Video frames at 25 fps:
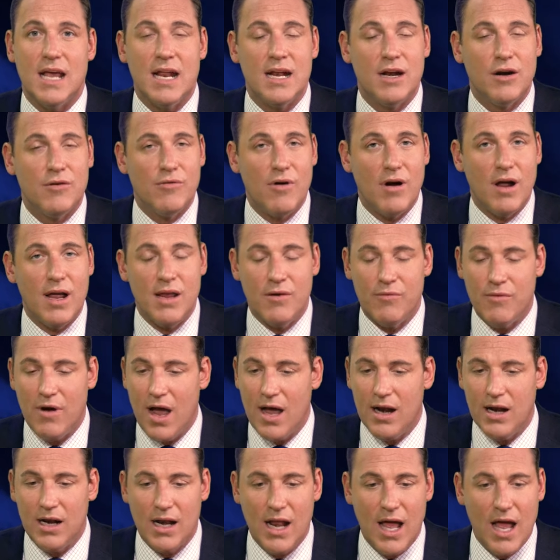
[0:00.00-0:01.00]
And
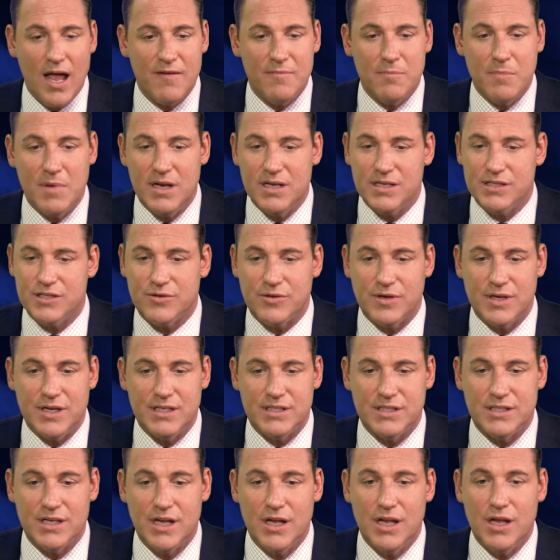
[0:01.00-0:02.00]
Iran Alive
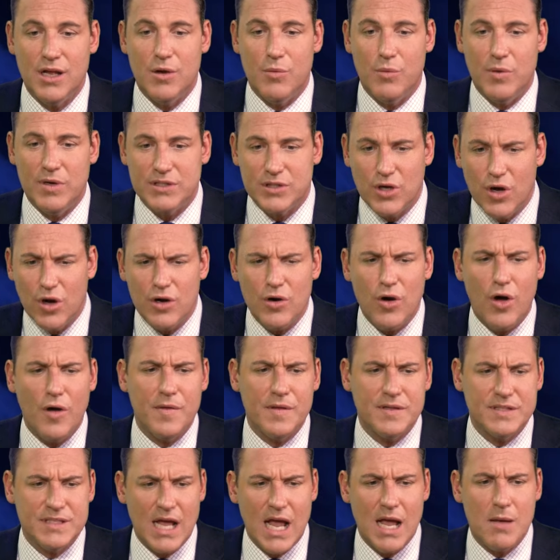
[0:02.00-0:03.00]
Ministries, we talk
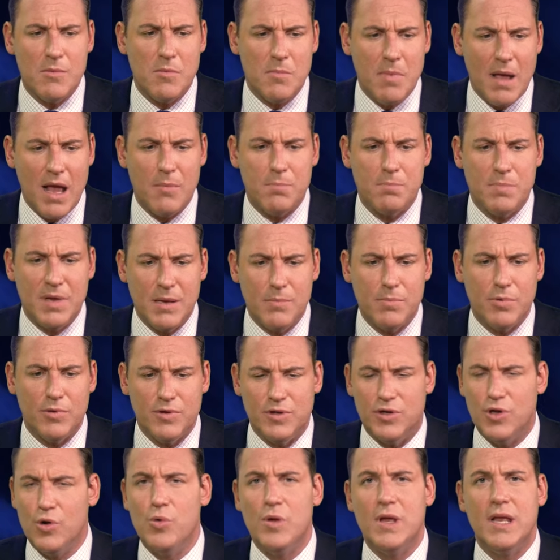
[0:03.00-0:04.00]
all the time about
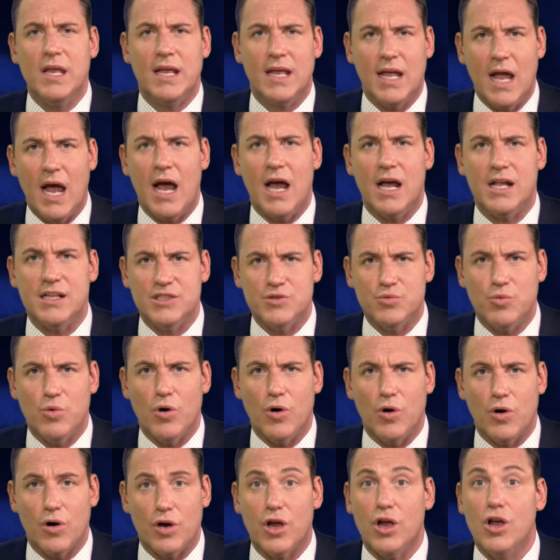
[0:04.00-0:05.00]
people doing God's
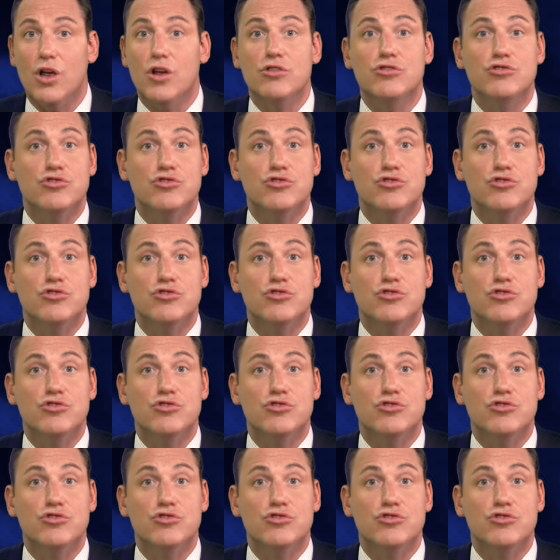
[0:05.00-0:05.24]
work.